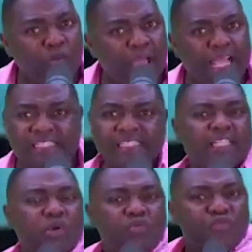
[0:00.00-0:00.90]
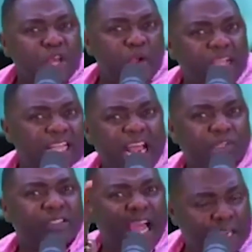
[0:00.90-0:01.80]
is sitting on radio in Ghana to
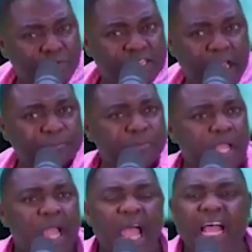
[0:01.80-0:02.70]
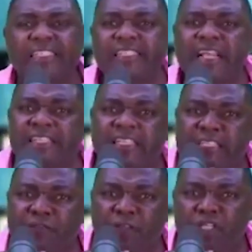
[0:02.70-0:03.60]
tell you, say, a
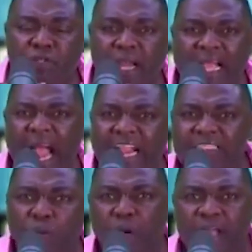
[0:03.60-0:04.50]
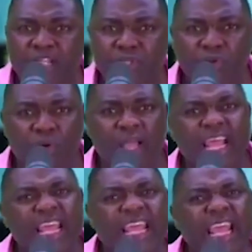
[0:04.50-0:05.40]
sensitive issue like Aisha Huang issue, no,
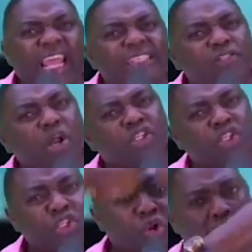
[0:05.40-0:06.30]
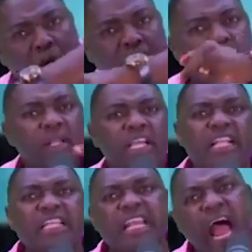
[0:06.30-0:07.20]
he is not sure.
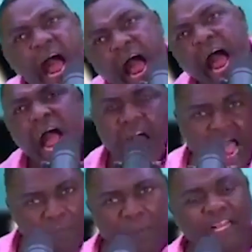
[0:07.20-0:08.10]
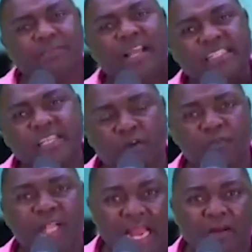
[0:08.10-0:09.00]
Plus myself,
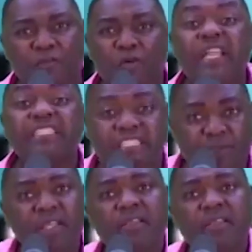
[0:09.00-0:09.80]
Ghana for you, Jimmy.